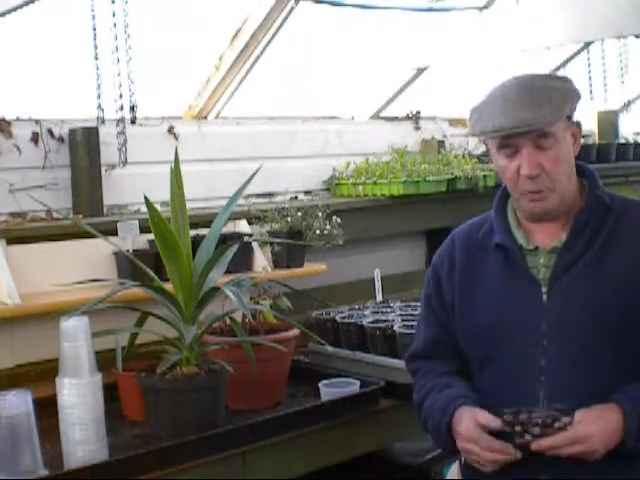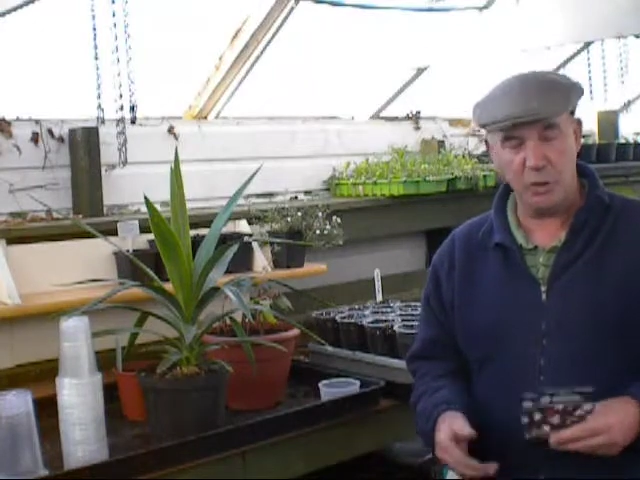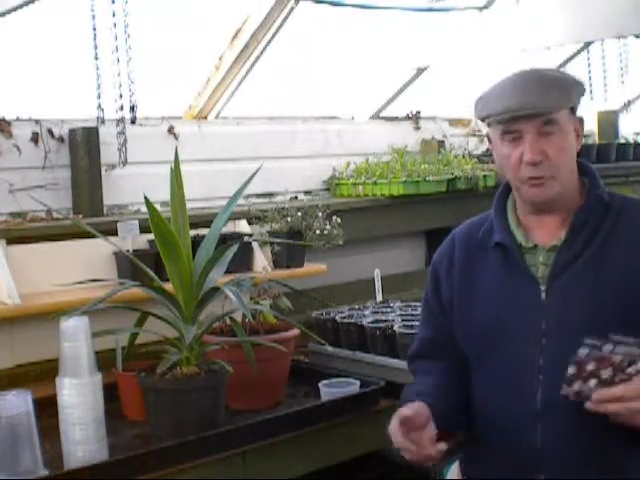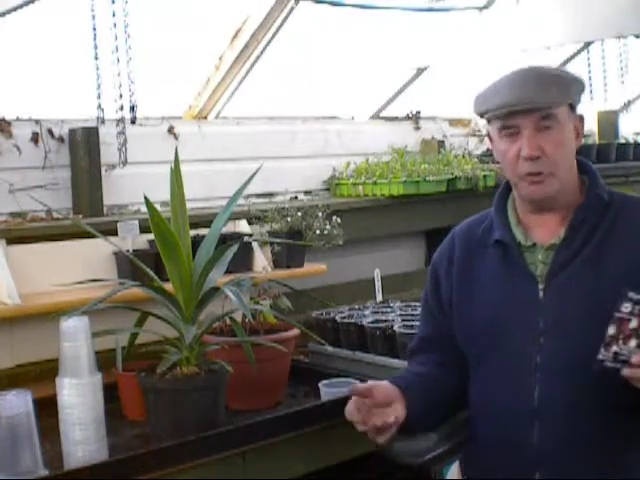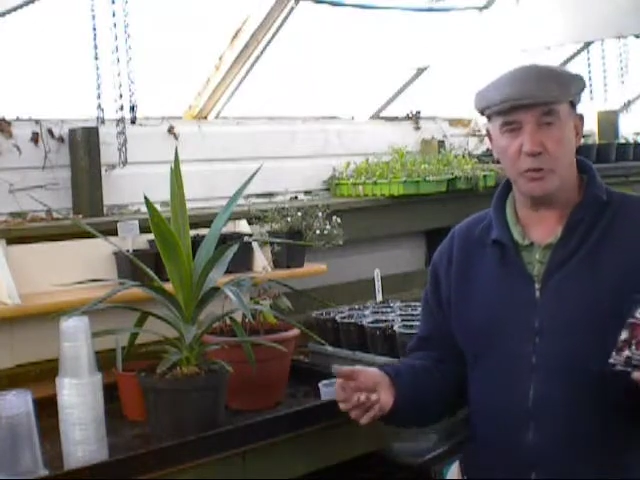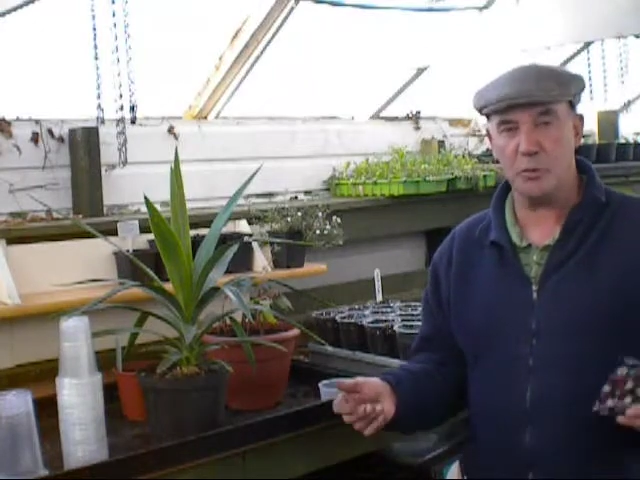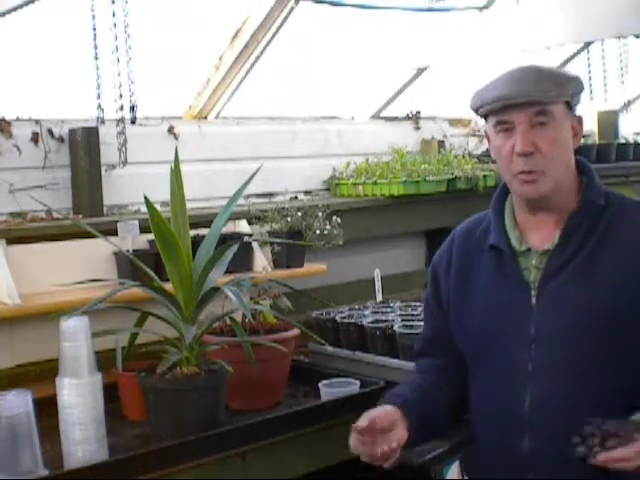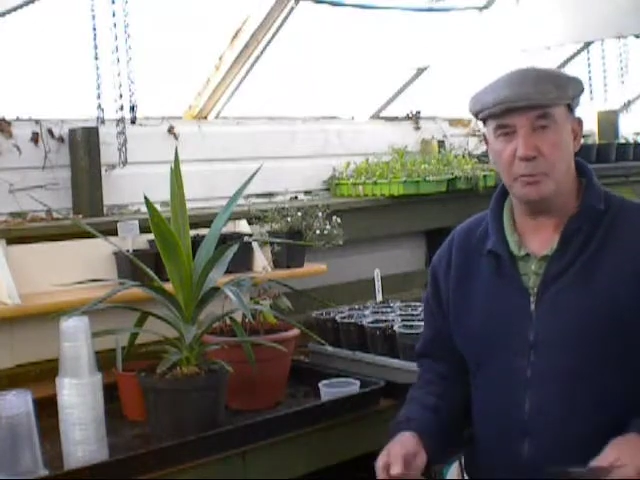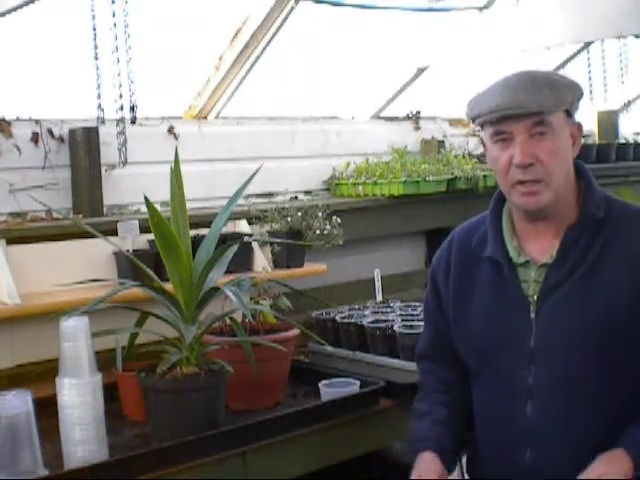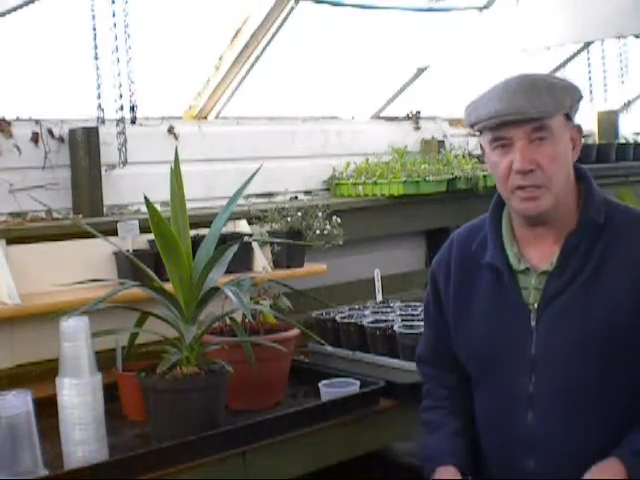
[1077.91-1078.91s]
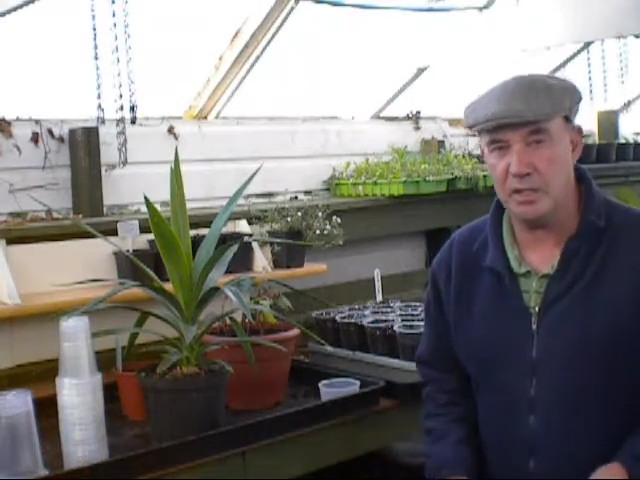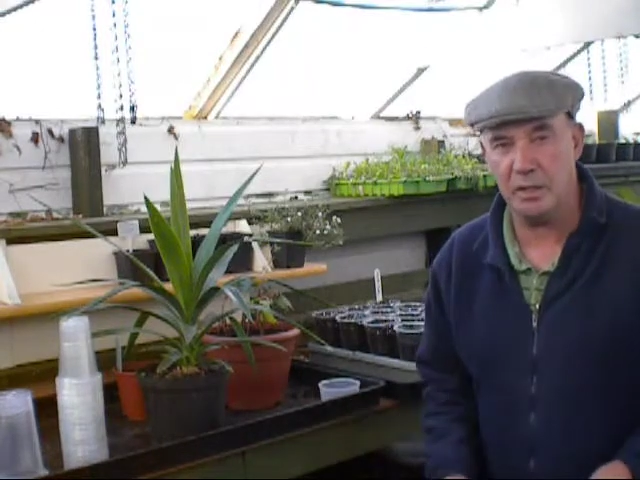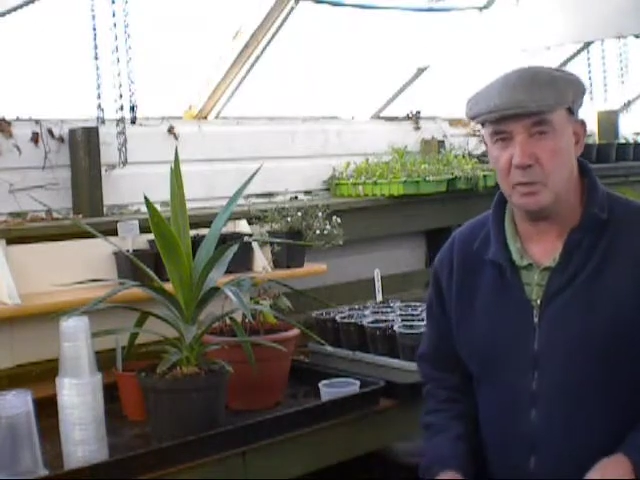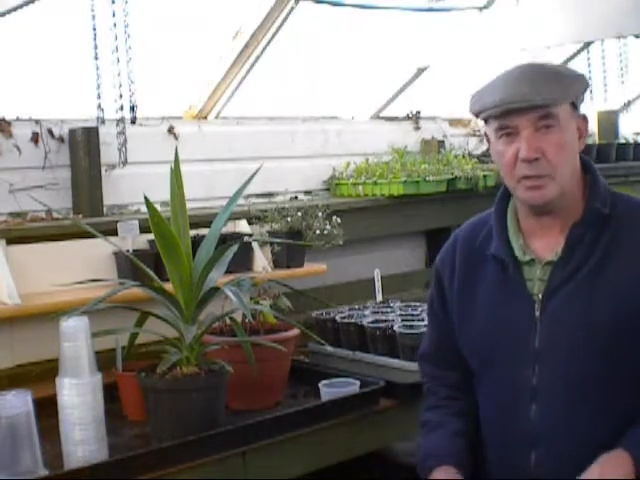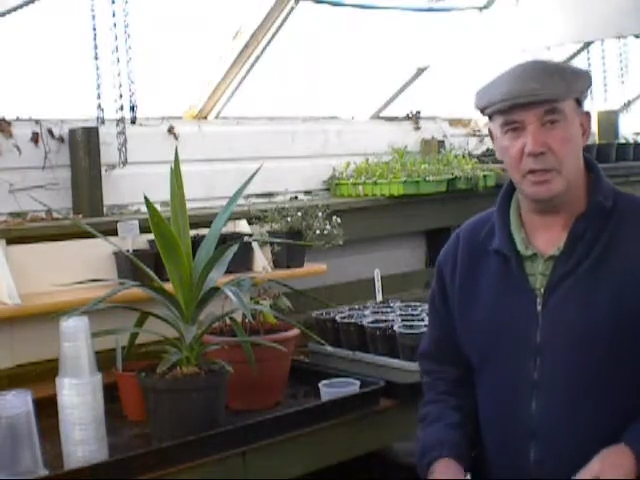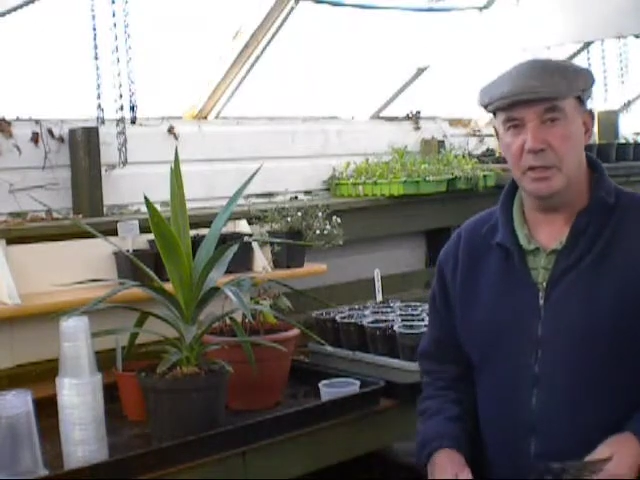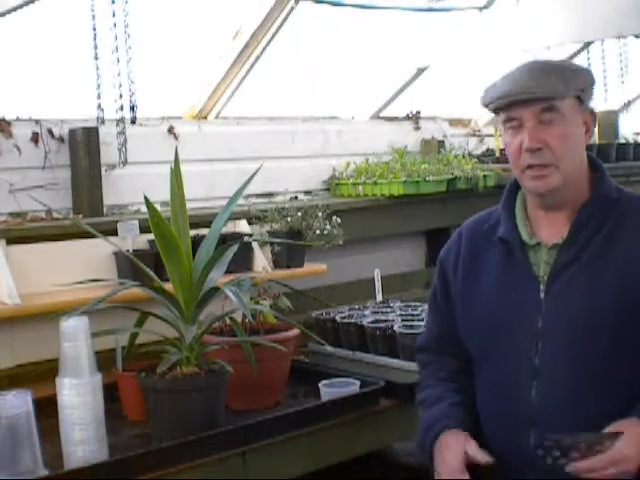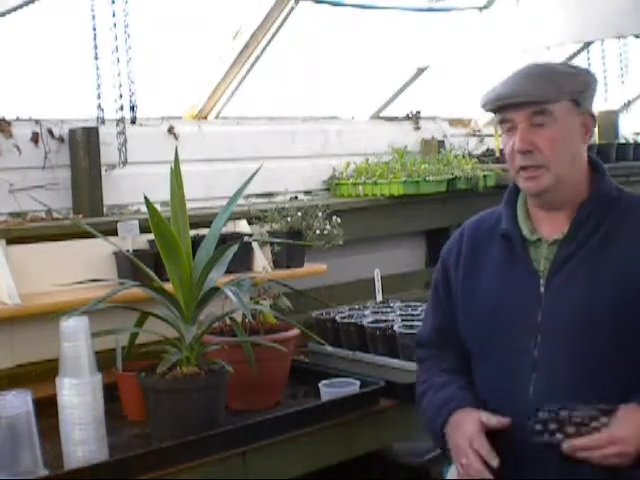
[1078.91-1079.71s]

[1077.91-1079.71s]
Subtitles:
bunch full of sweet peas in the house,